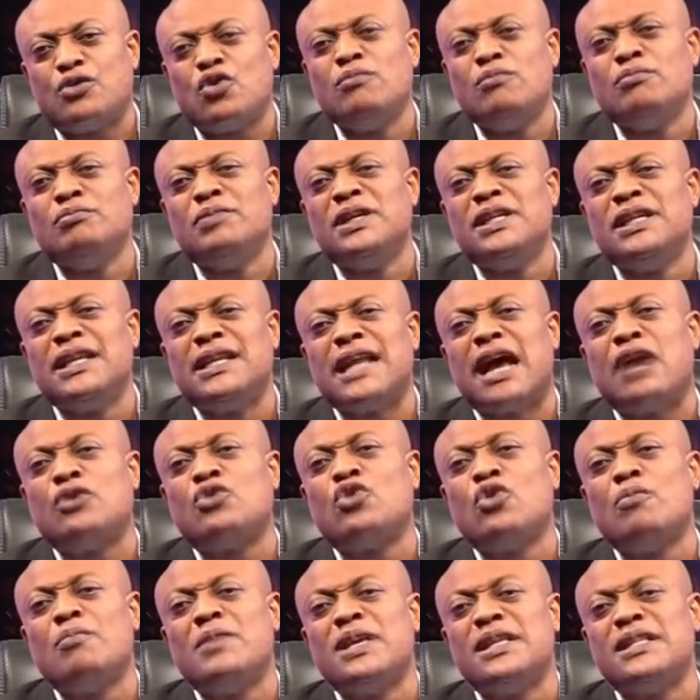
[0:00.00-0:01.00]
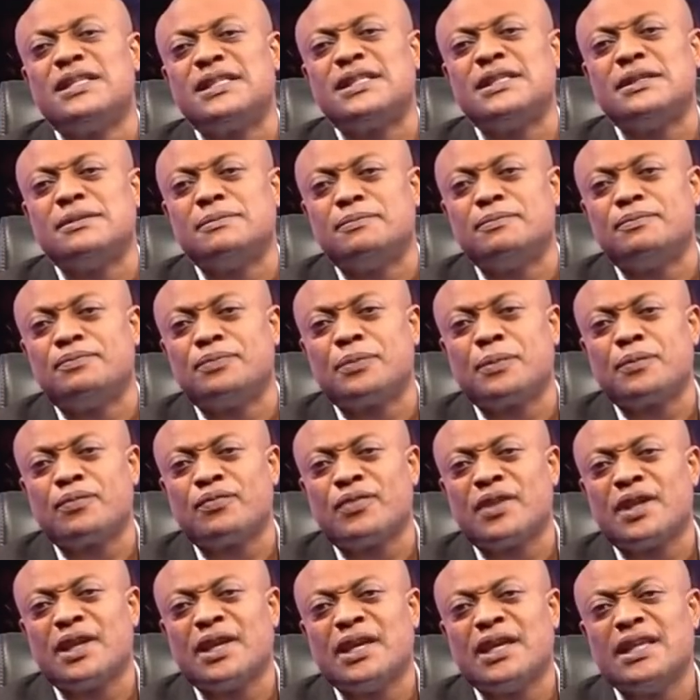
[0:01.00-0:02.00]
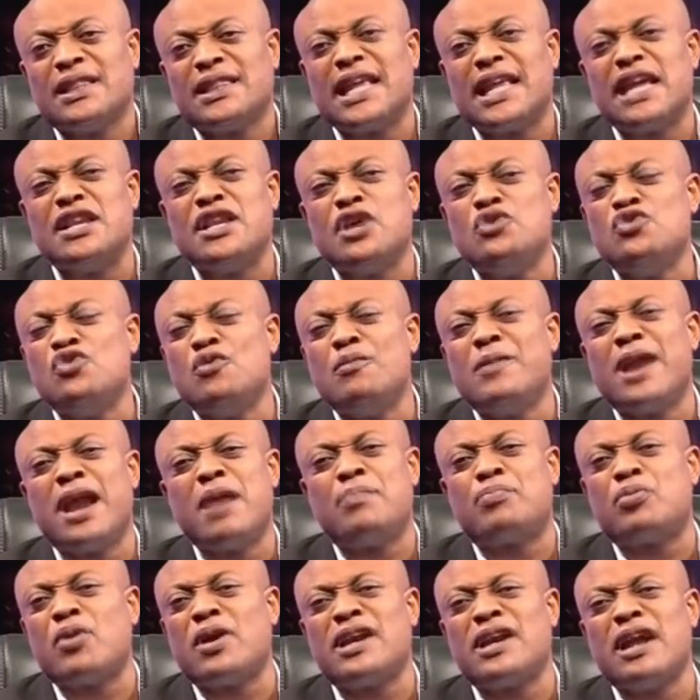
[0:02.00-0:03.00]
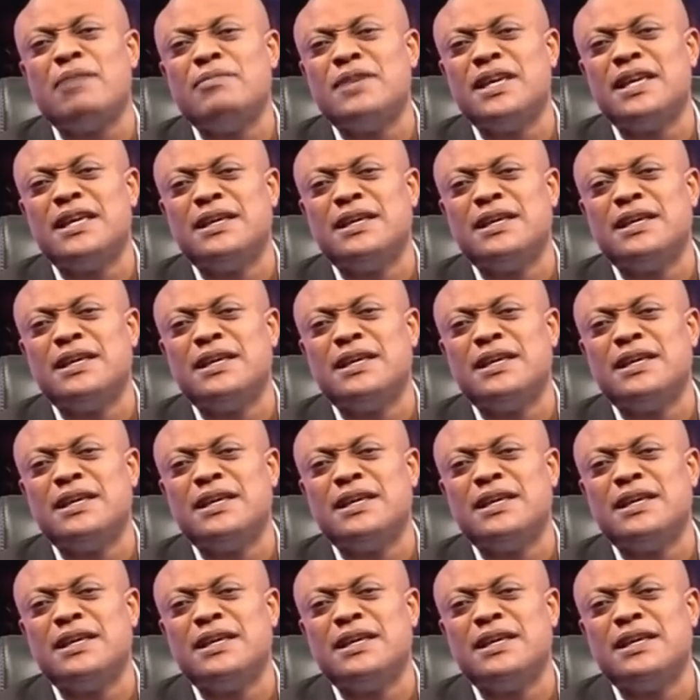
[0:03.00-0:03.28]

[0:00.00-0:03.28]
bring that domain. Then the new program,